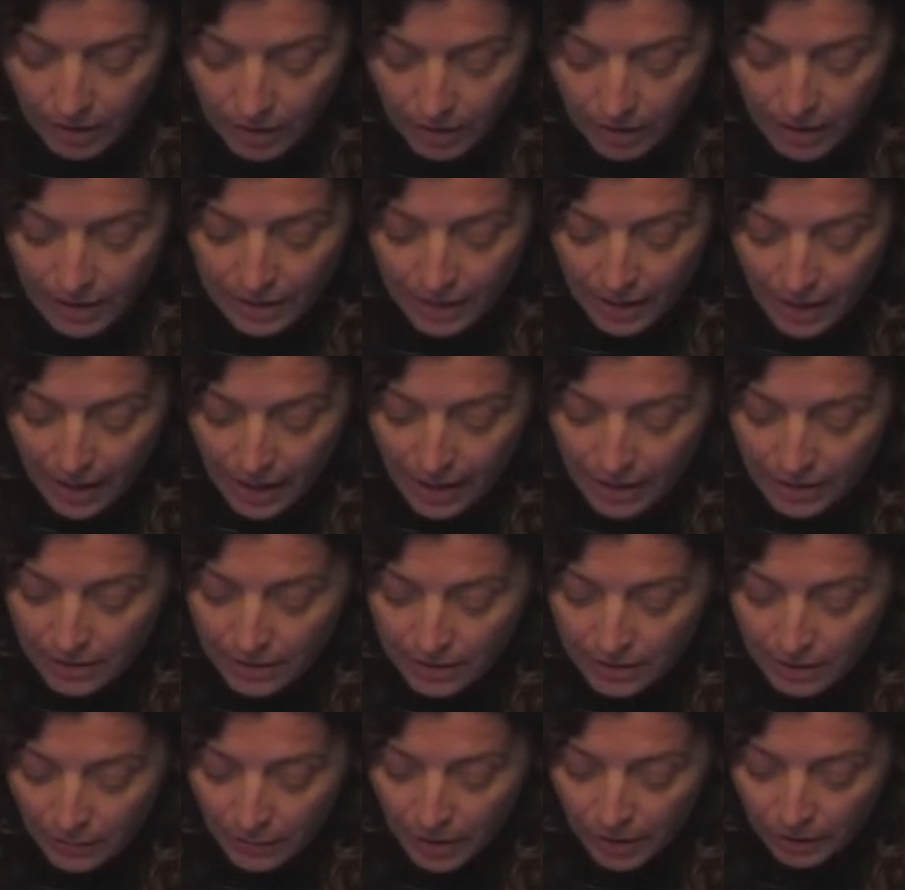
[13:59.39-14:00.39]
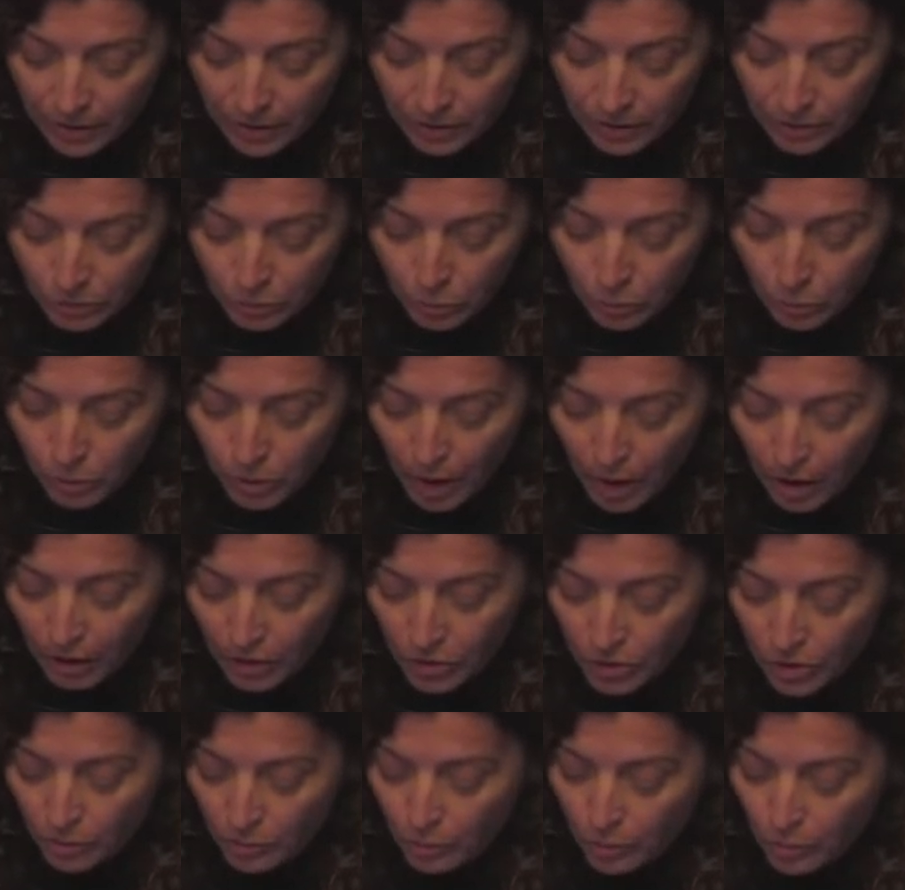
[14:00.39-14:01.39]
His head seemed a little too
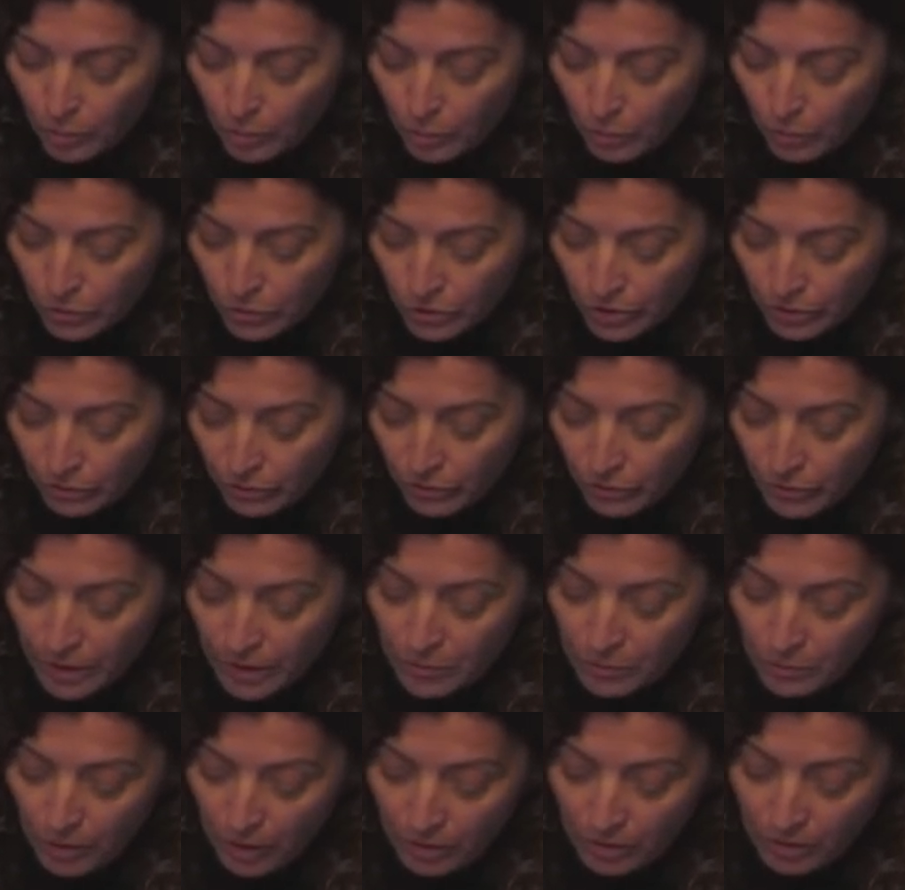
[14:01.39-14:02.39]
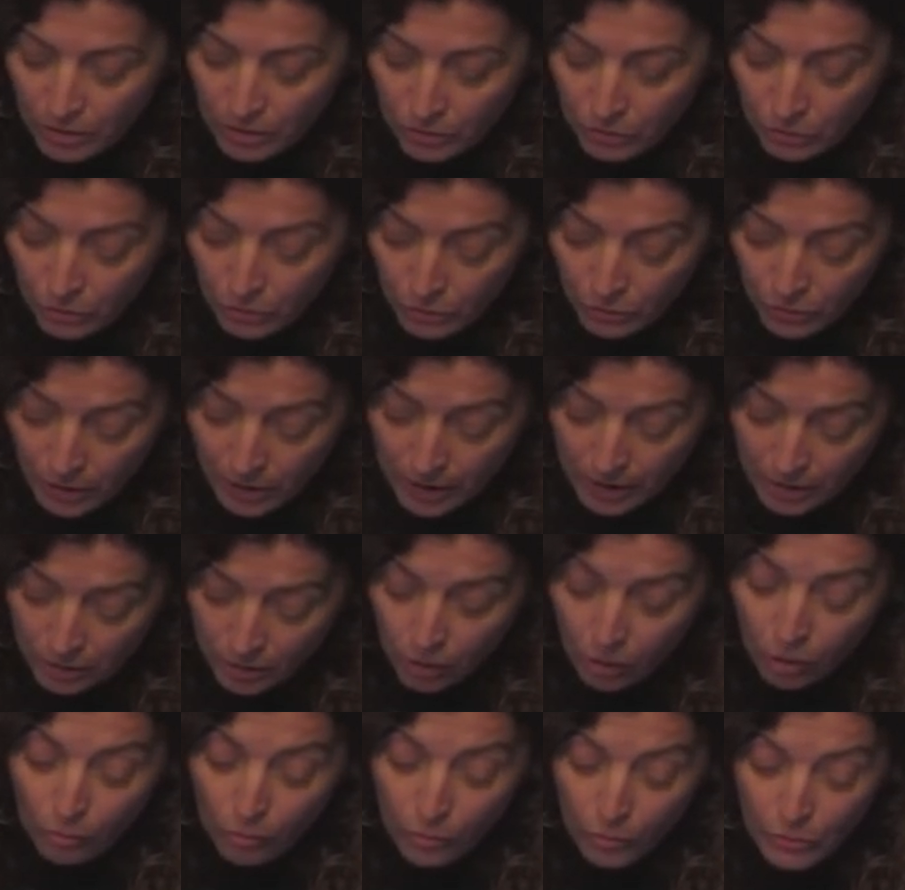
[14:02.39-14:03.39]
large in proportion to his
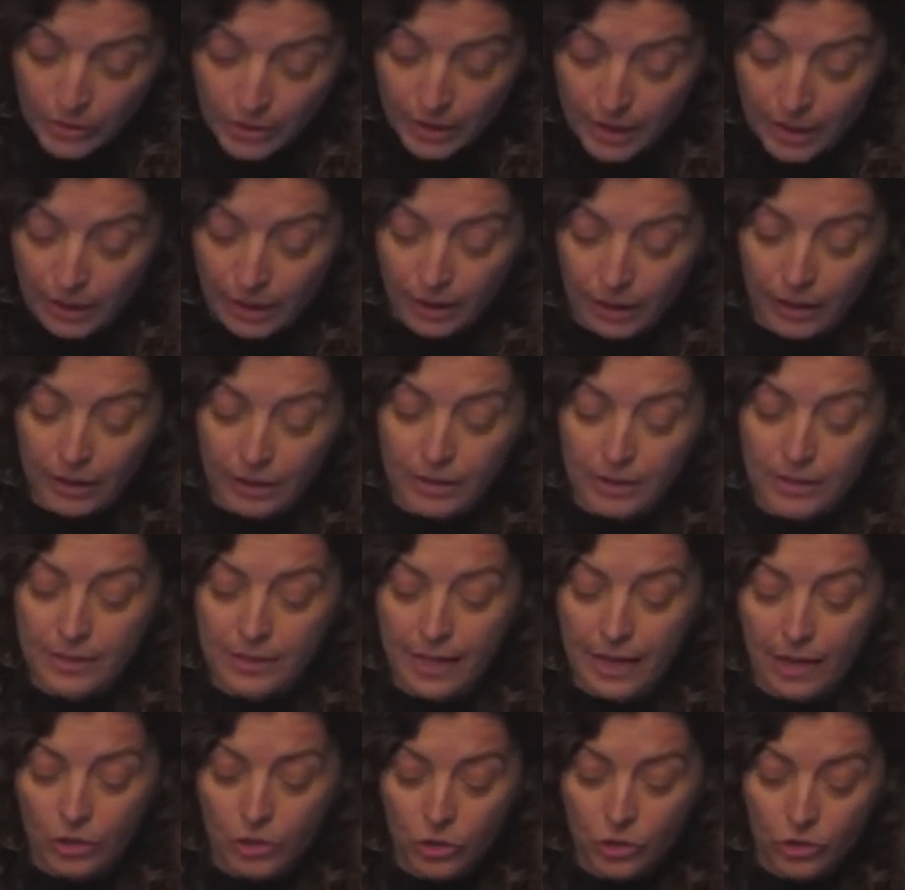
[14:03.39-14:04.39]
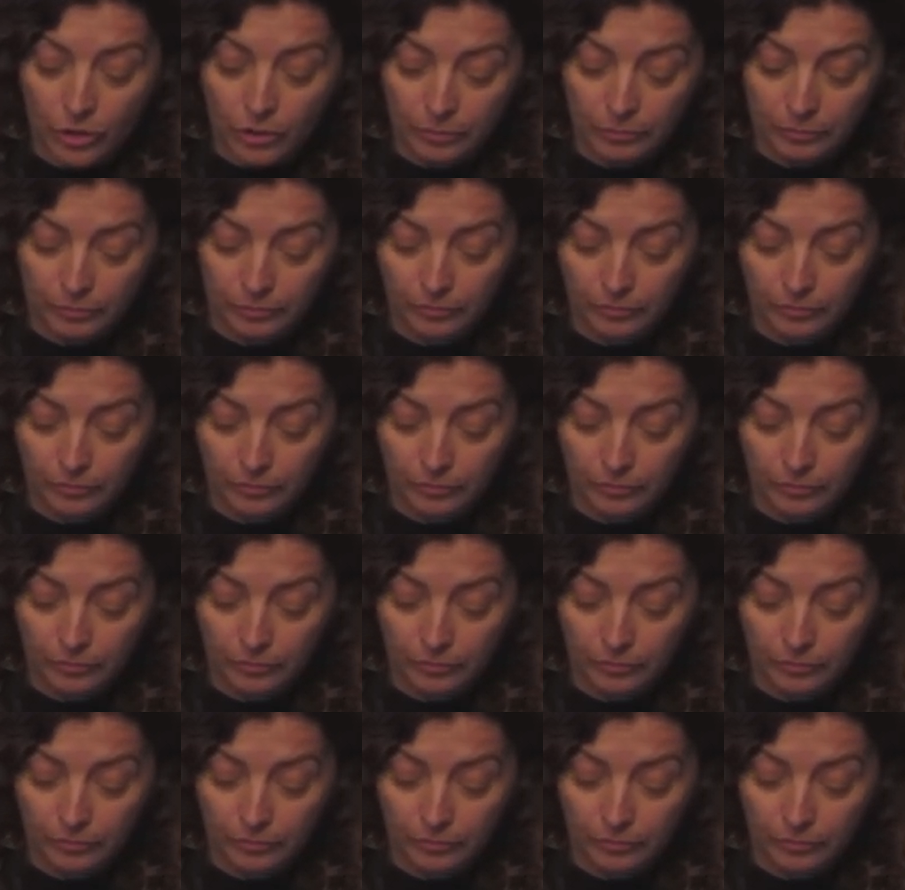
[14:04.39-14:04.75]
almost delicate stature.